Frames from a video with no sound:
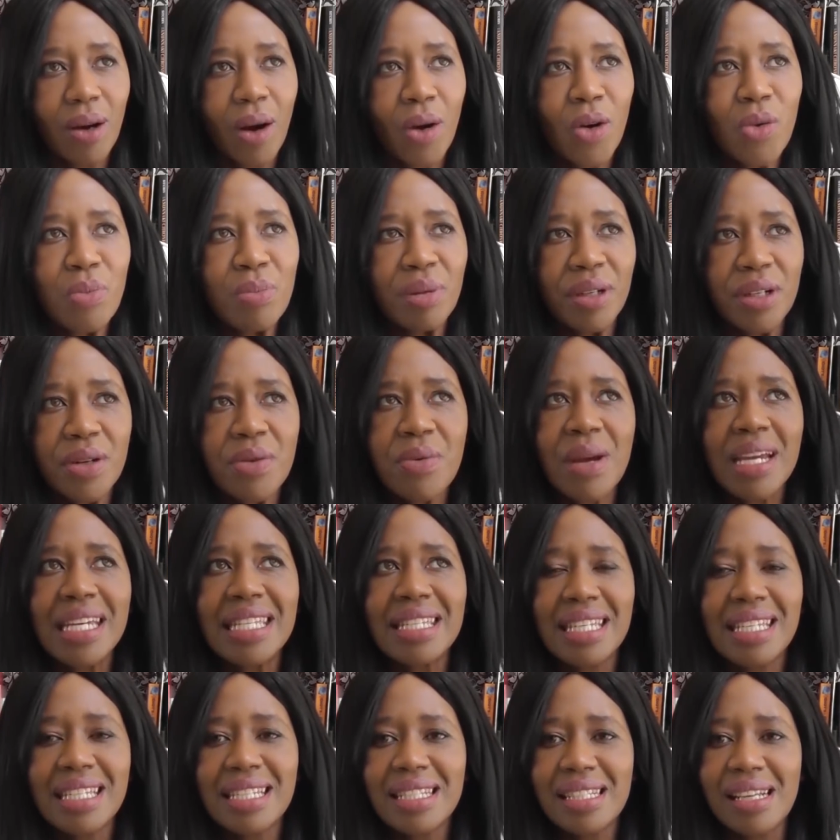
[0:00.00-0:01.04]
open
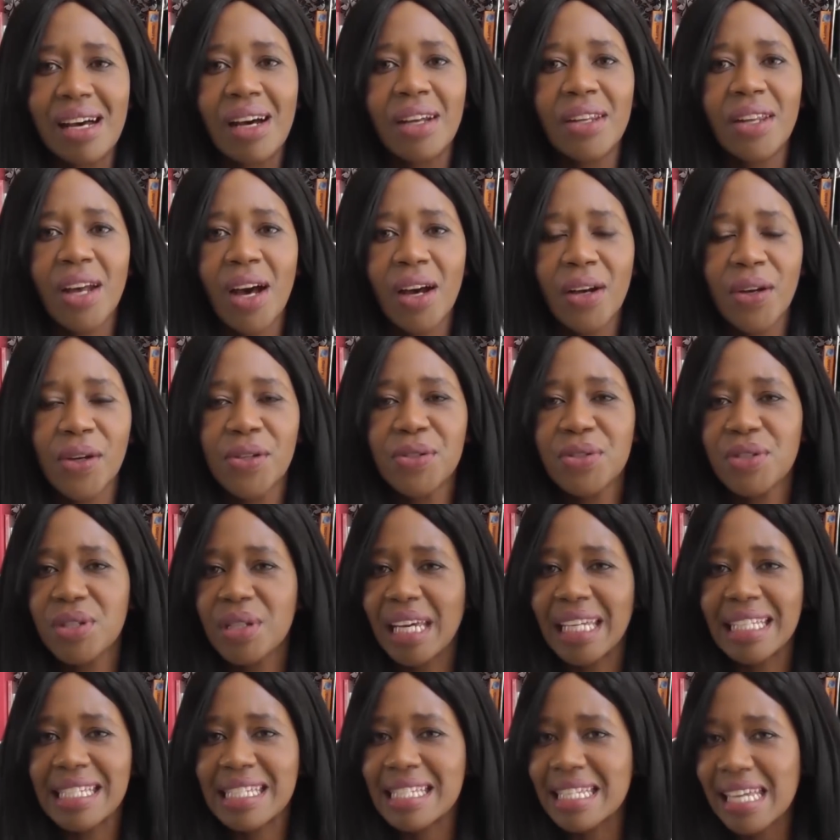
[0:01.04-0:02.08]
racists are not going to
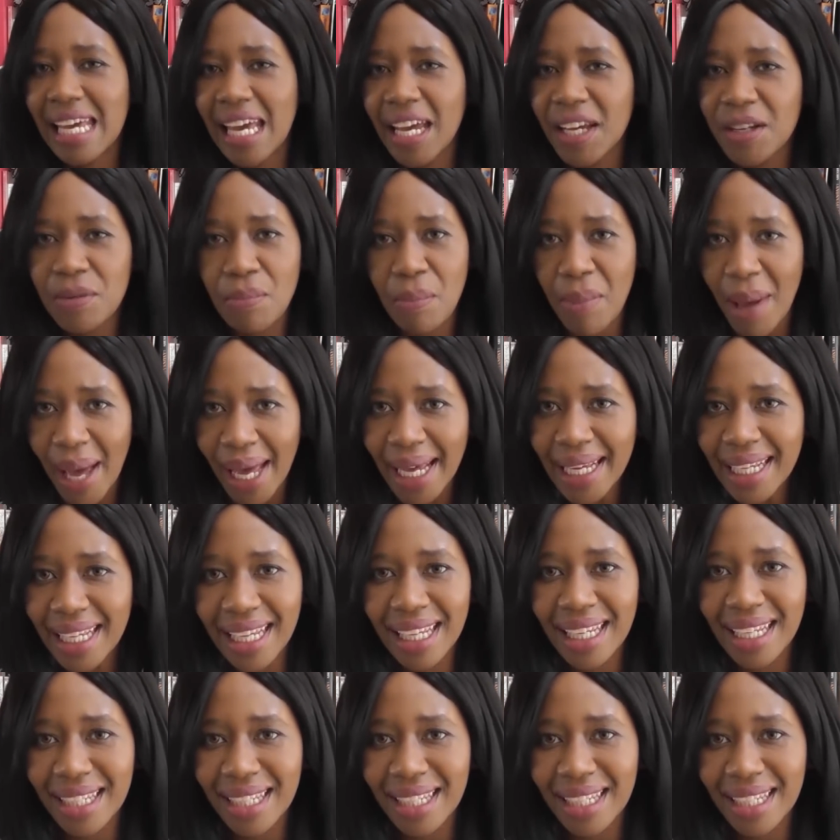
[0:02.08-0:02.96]
get scared back